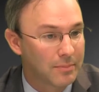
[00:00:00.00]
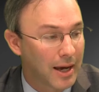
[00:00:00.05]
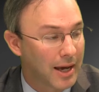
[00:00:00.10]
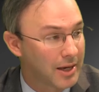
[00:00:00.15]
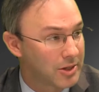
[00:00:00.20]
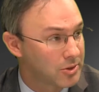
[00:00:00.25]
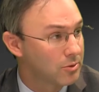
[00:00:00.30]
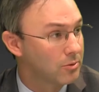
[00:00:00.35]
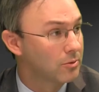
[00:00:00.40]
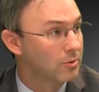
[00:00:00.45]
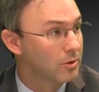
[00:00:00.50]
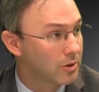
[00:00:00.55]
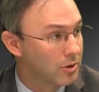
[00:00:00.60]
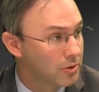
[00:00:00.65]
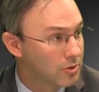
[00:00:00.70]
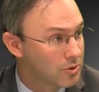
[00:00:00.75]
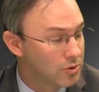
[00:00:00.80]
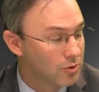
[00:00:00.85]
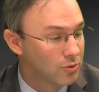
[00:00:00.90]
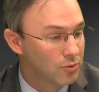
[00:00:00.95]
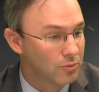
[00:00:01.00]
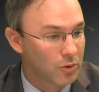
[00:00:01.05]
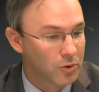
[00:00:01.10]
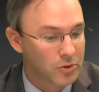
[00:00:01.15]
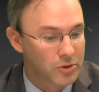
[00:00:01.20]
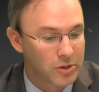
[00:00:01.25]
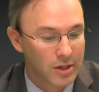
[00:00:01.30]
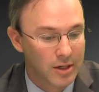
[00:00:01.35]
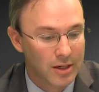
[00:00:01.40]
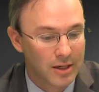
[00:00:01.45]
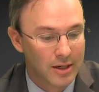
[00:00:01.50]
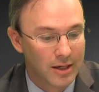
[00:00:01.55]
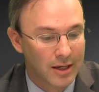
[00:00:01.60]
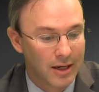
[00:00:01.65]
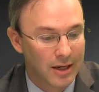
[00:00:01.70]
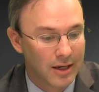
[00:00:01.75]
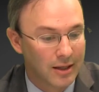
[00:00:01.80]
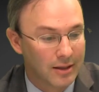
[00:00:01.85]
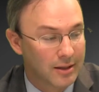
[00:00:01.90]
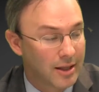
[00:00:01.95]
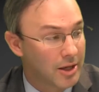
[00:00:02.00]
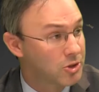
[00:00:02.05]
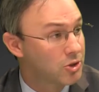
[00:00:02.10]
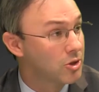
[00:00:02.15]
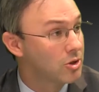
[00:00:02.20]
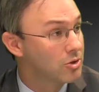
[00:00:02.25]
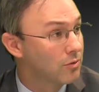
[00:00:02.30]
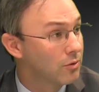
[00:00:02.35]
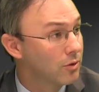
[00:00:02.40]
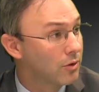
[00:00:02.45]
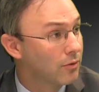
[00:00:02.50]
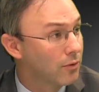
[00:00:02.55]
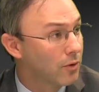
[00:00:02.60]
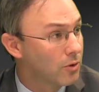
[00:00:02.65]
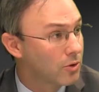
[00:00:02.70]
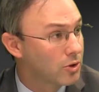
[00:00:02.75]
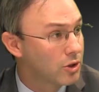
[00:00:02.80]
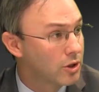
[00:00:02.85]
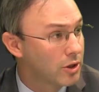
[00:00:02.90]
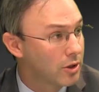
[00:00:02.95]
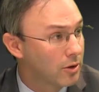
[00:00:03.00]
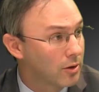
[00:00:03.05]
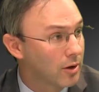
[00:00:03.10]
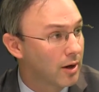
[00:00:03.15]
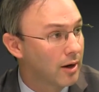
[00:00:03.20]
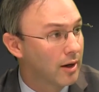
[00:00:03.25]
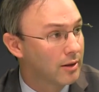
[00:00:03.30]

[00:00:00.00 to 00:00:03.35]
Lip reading: passed through to consumers, and that's just for the first year.